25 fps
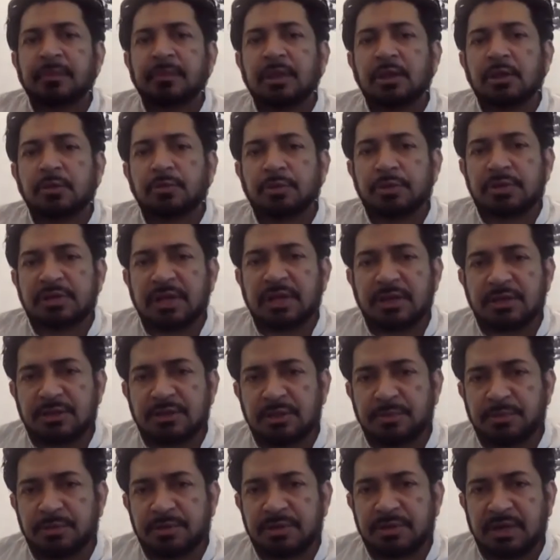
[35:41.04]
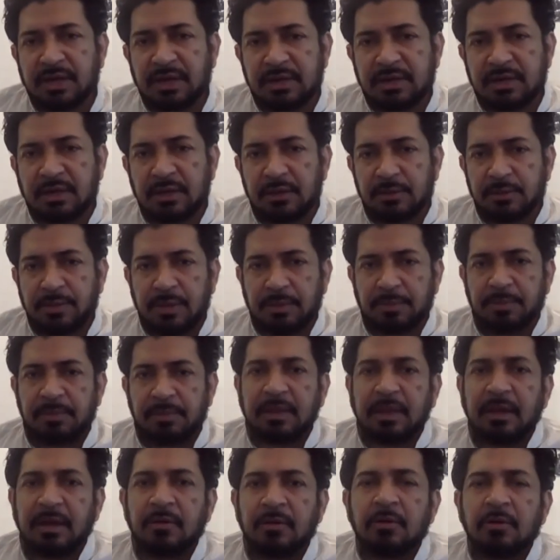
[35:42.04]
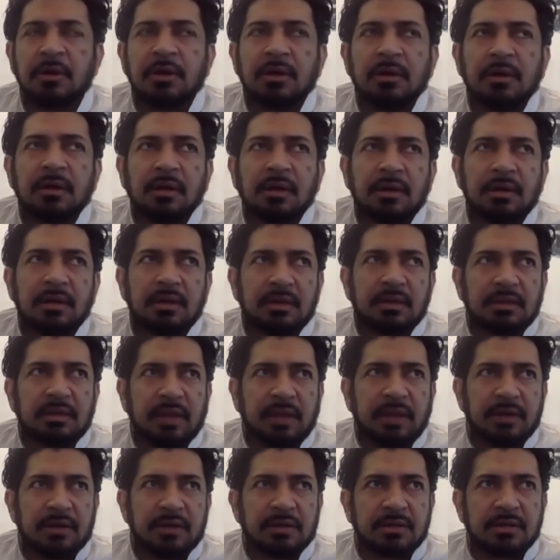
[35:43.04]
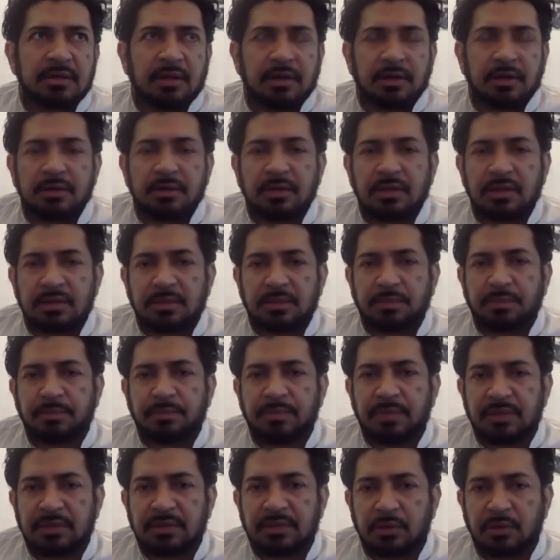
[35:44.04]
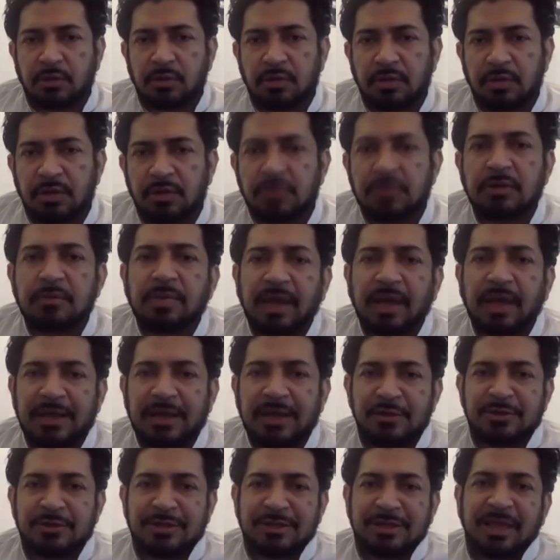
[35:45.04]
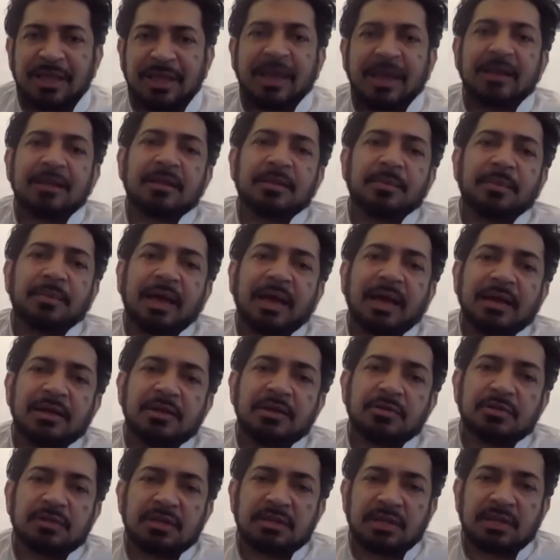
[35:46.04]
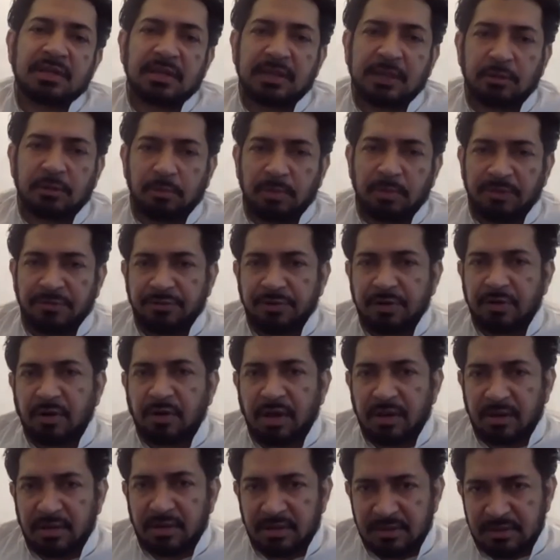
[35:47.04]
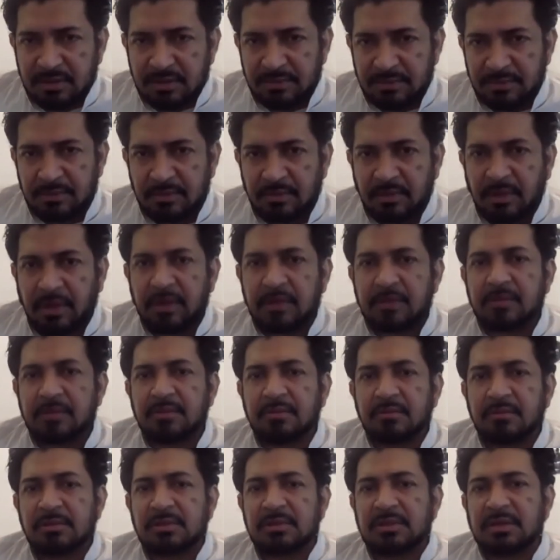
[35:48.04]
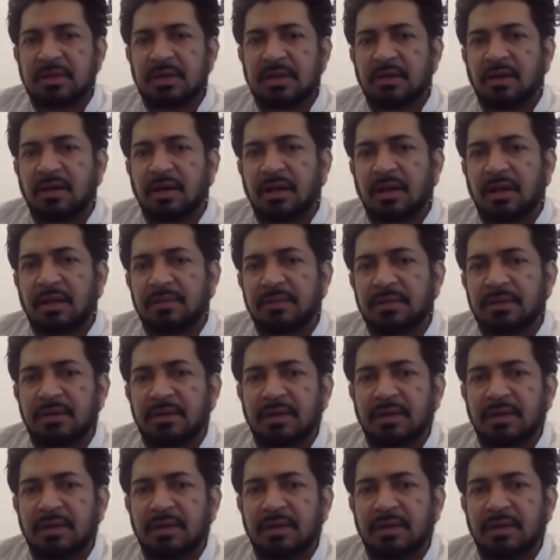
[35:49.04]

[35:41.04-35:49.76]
you potentially protect other people. Now, there's a good news and bad news in that. The bad news is that there will be free riders, right, who will say, oh,